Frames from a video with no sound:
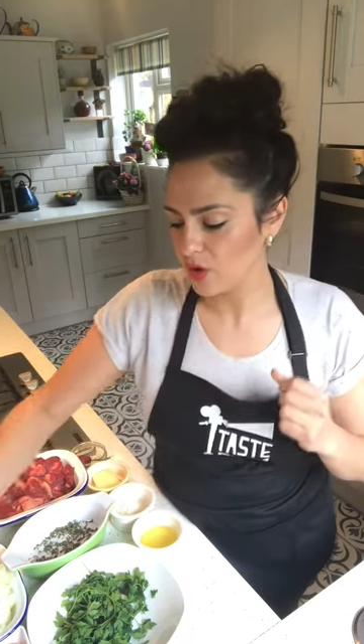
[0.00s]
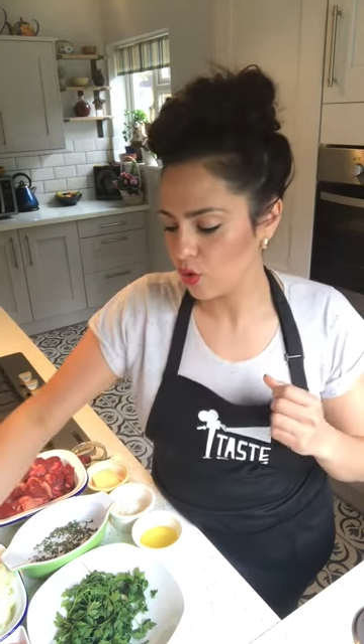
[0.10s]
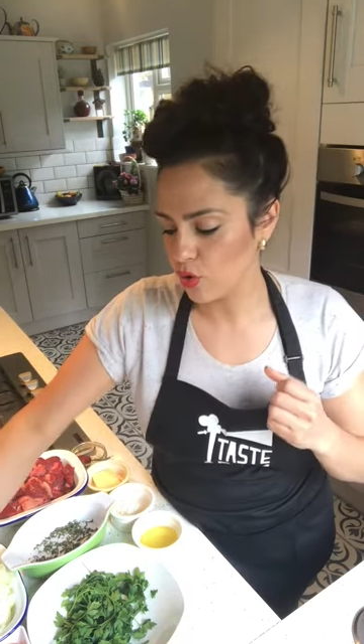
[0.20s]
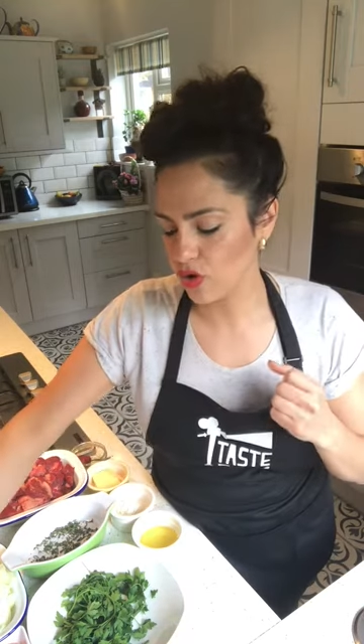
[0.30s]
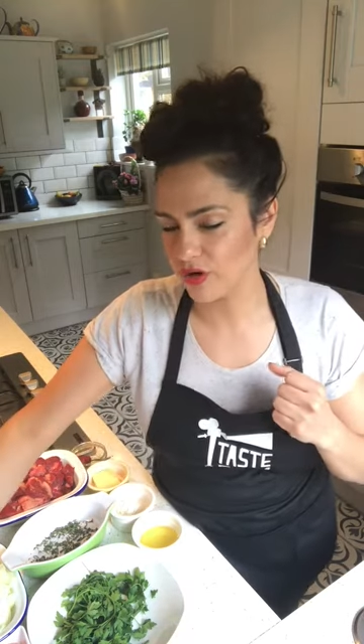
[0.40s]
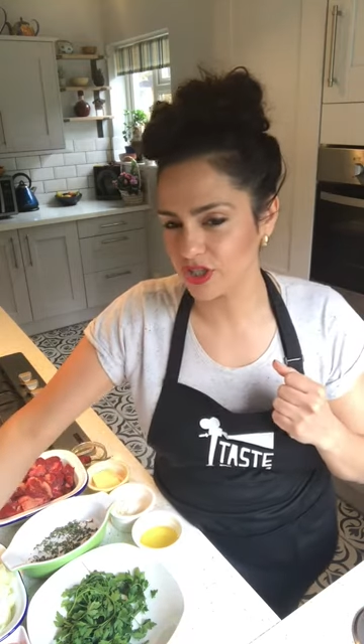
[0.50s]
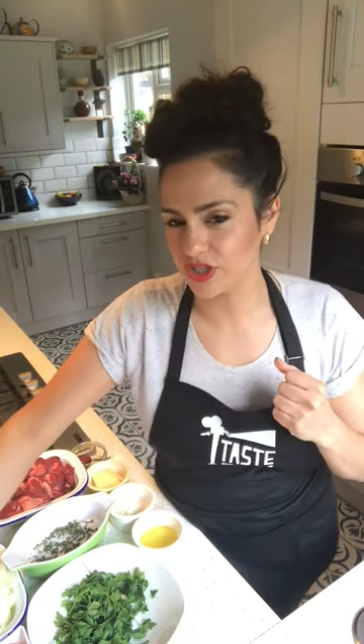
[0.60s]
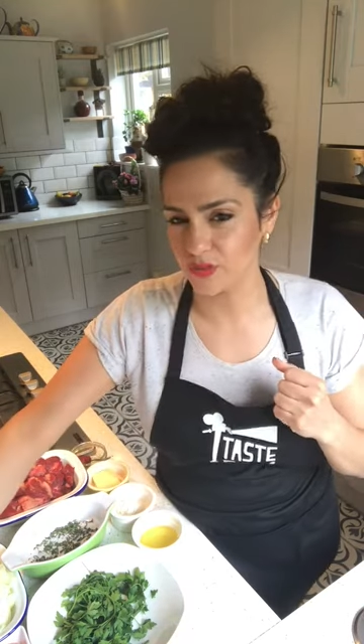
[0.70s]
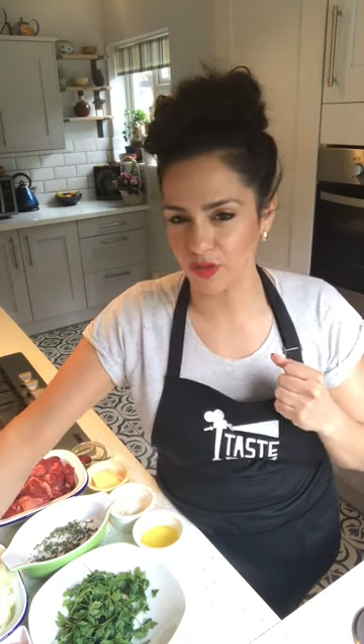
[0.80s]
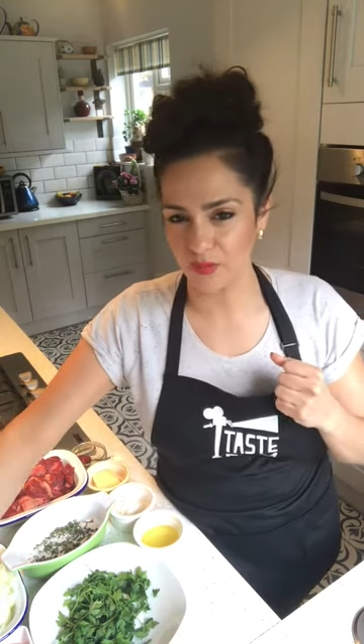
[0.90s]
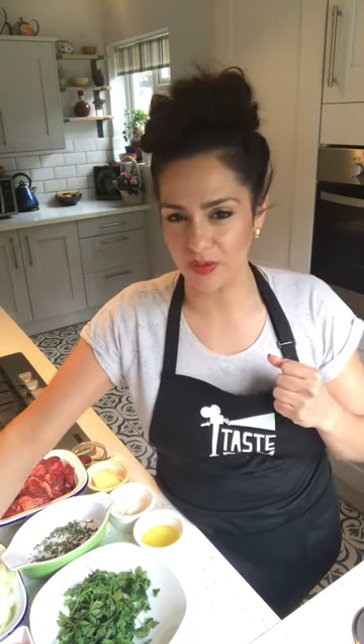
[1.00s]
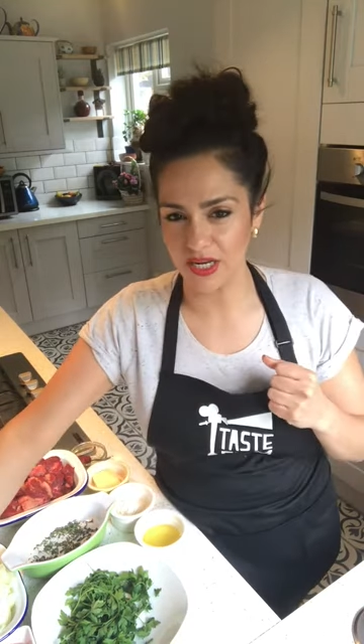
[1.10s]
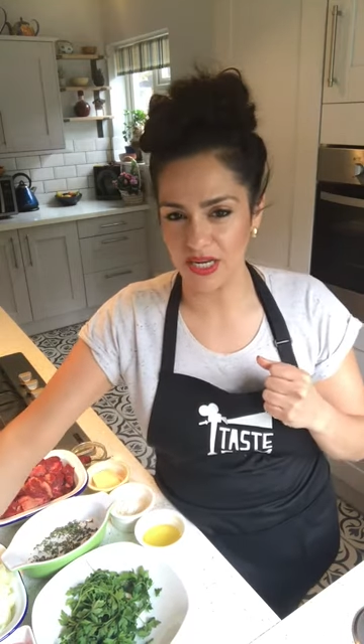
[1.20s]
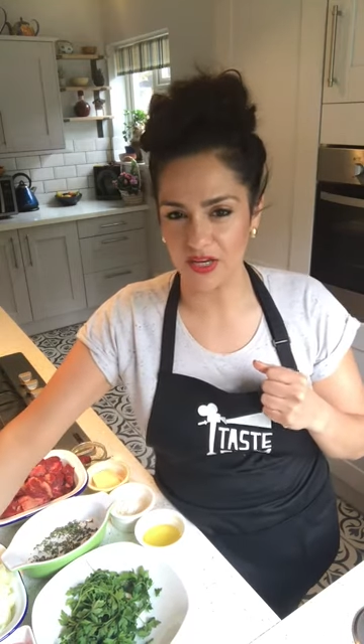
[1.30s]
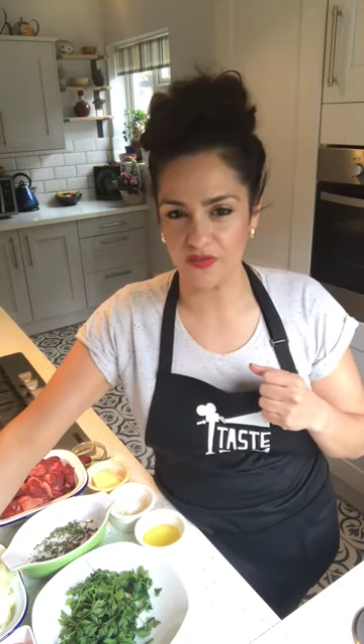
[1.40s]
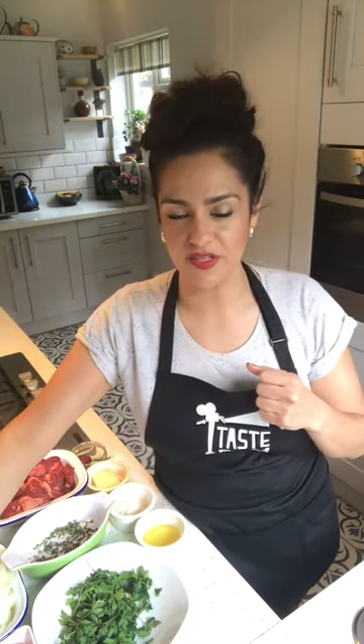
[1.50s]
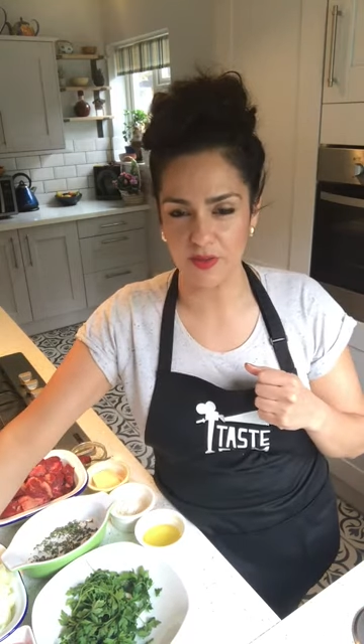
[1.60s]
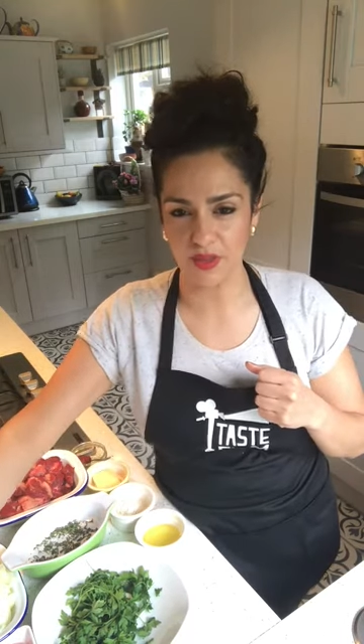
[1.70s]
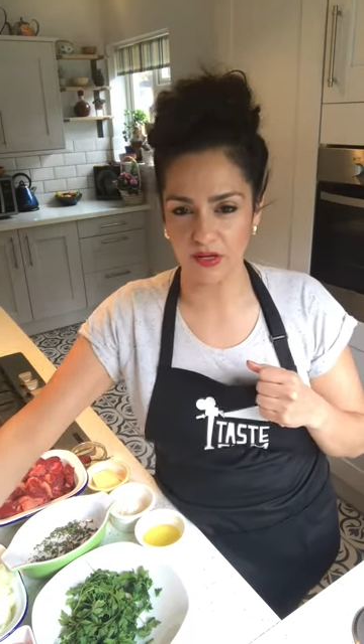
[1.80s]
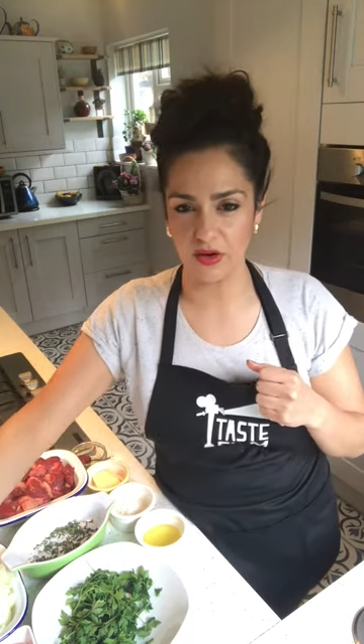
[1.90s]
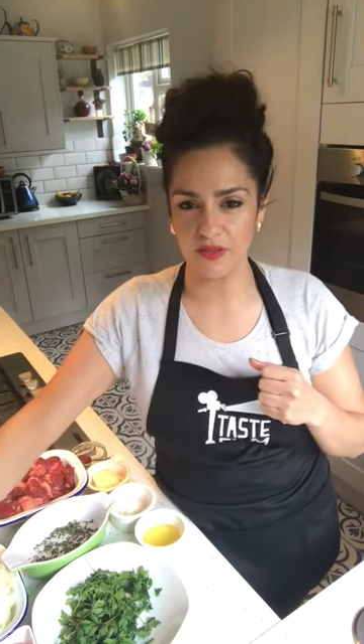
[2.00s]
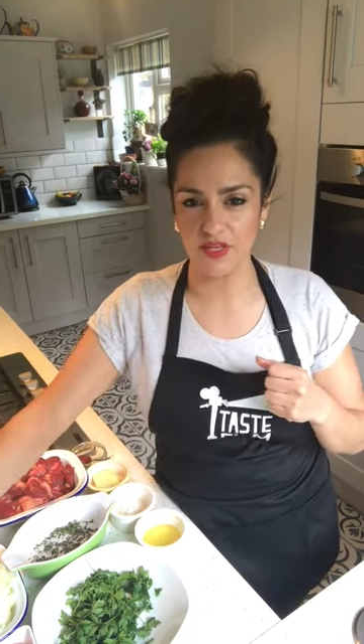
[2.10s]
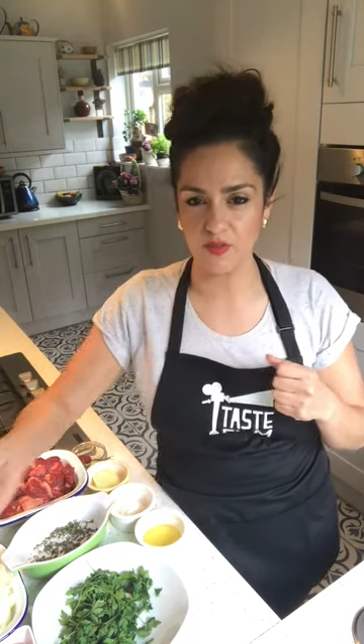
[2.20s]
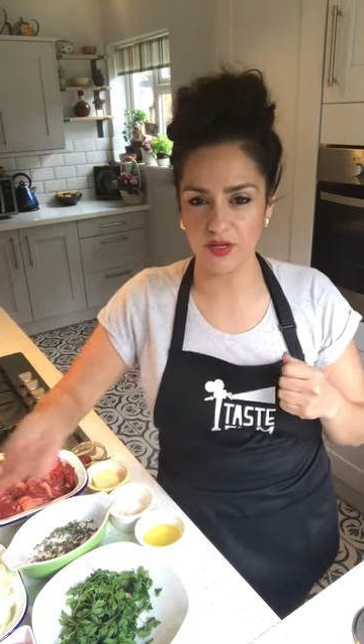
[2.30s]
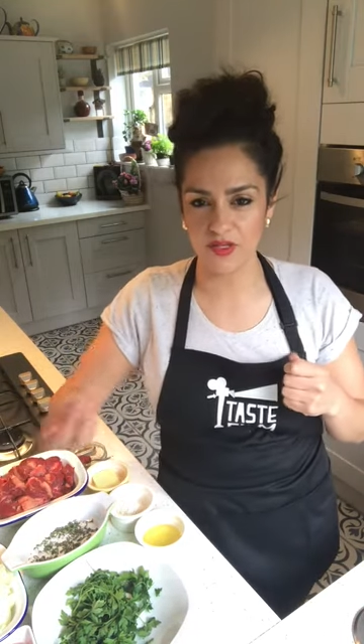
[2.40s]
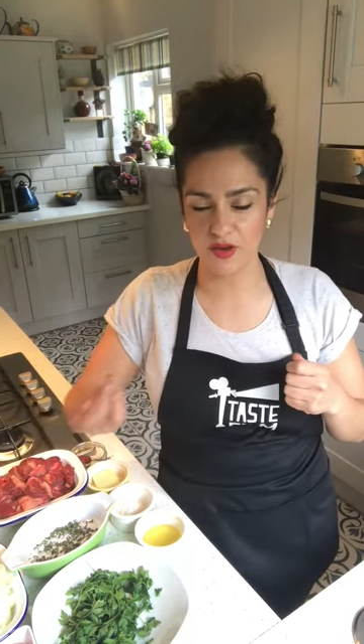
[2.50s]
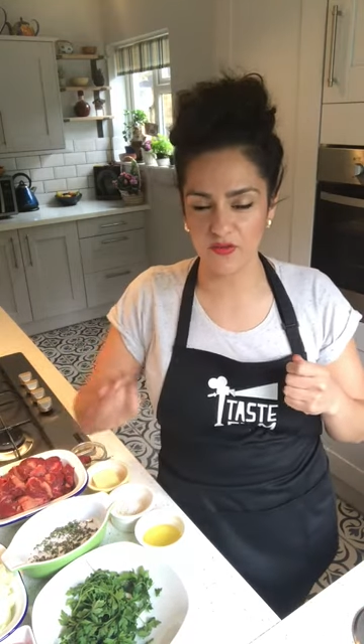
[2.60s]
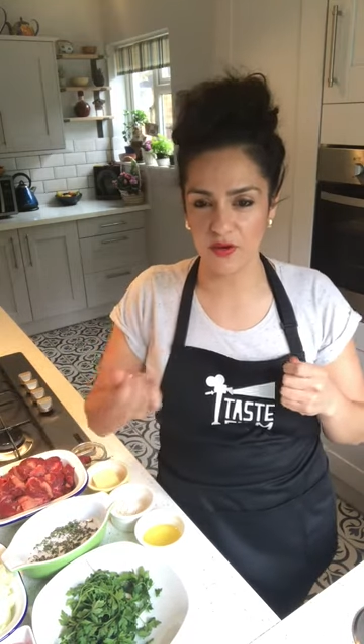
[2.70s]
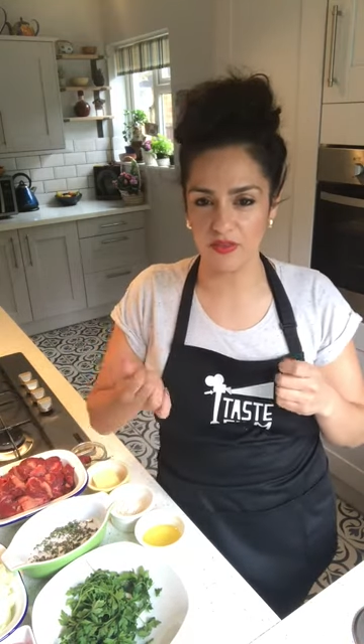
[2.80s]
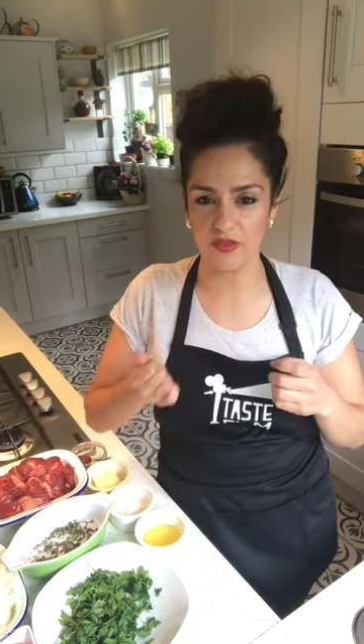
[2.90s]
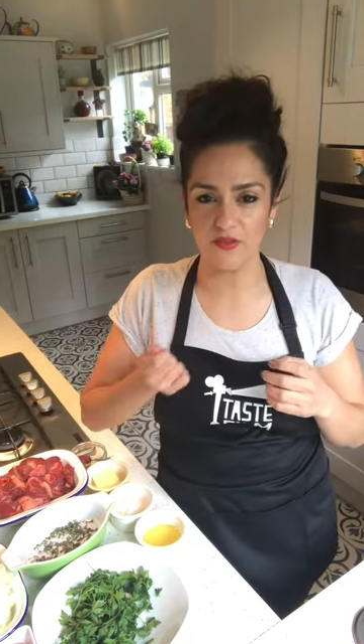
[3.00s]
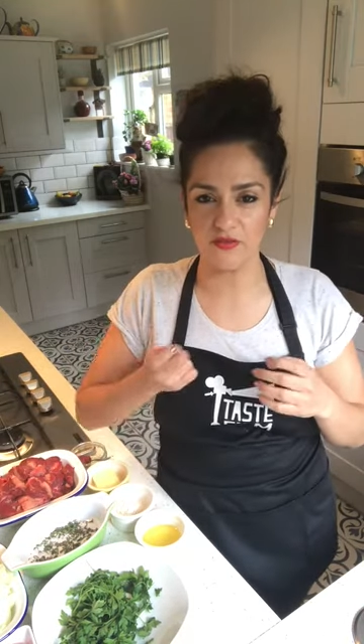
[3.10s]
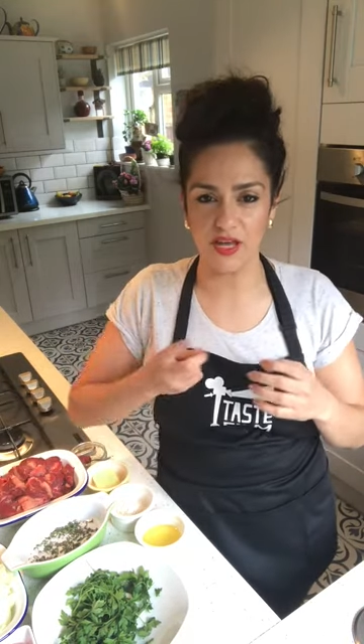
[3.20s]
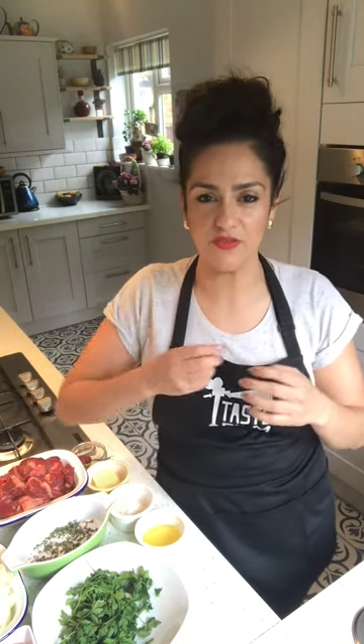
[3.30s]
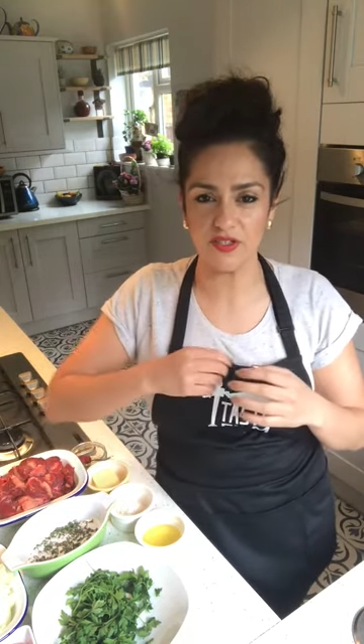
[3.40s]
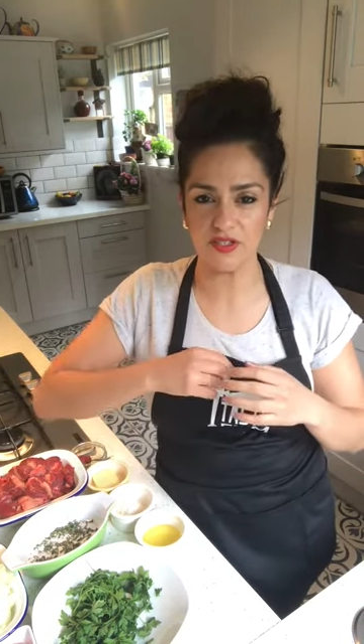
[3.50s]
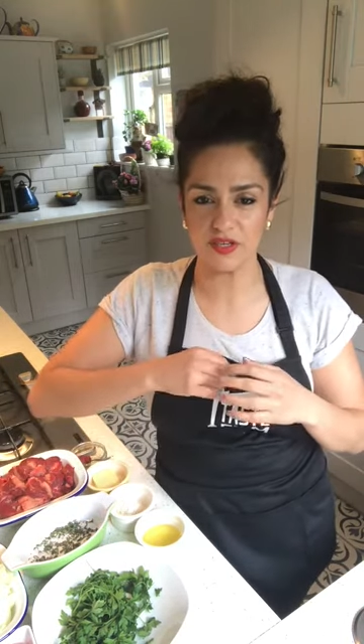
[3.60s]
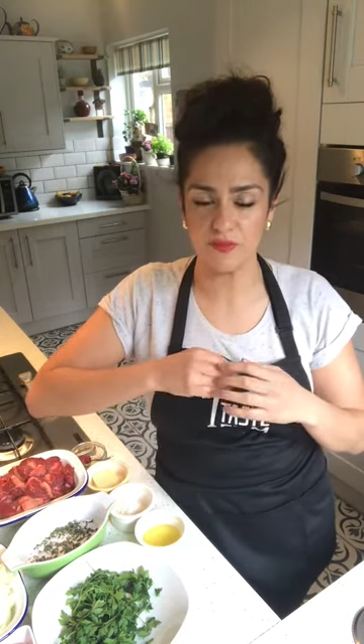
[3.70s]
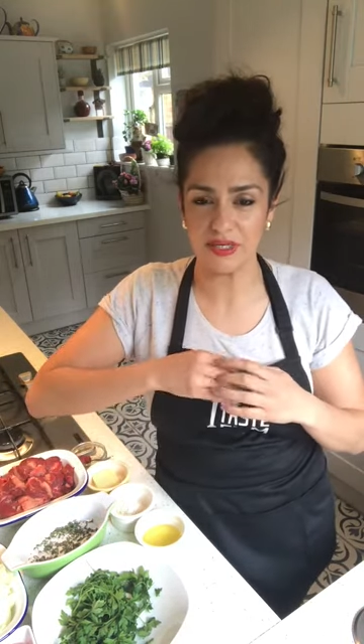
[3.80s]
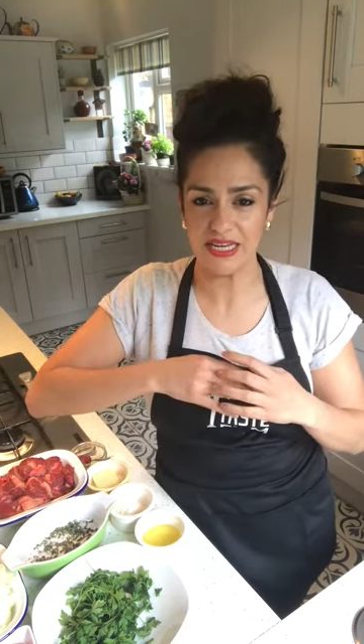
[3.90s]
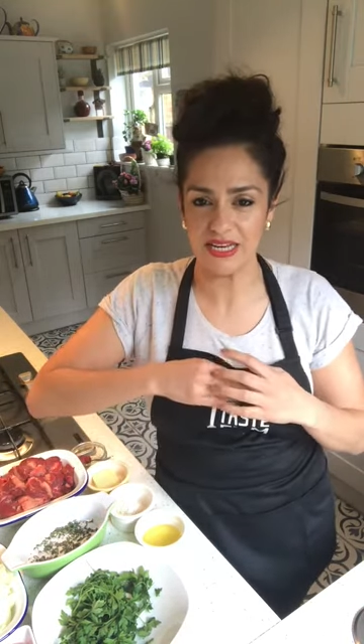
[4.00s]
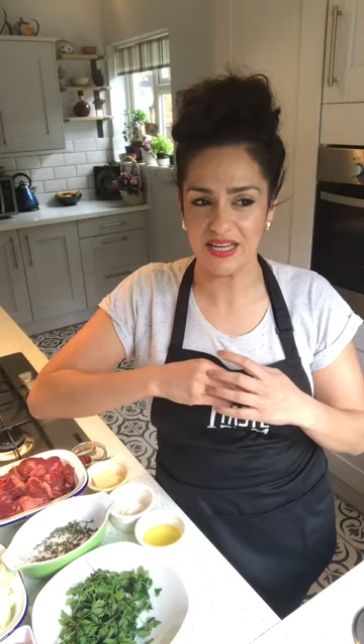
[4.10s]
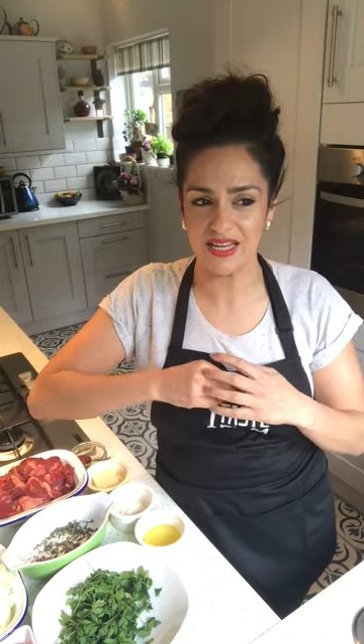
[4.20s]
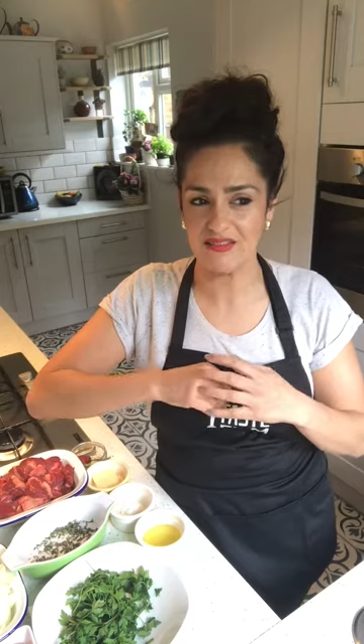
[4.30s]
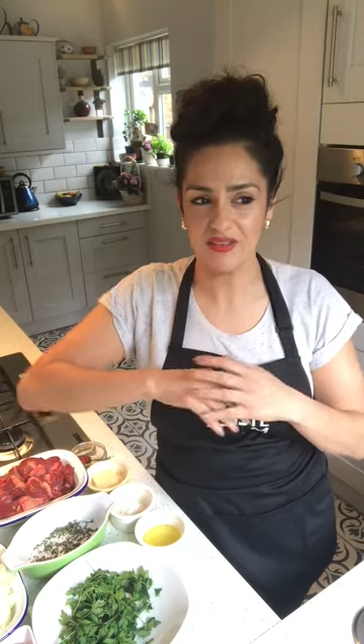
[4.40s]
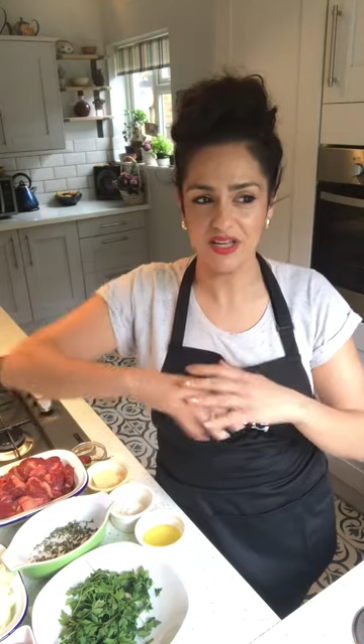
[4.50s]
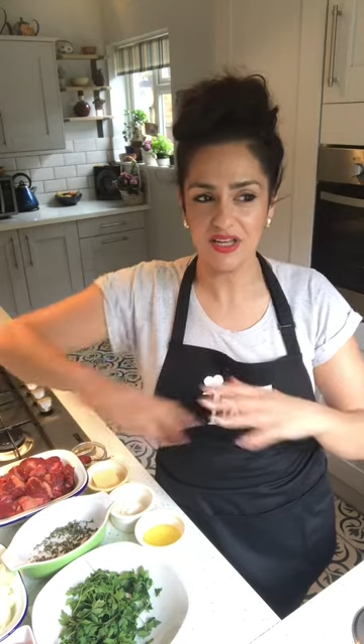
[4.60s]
or crush them completely for something like this because I find that the flavour just completely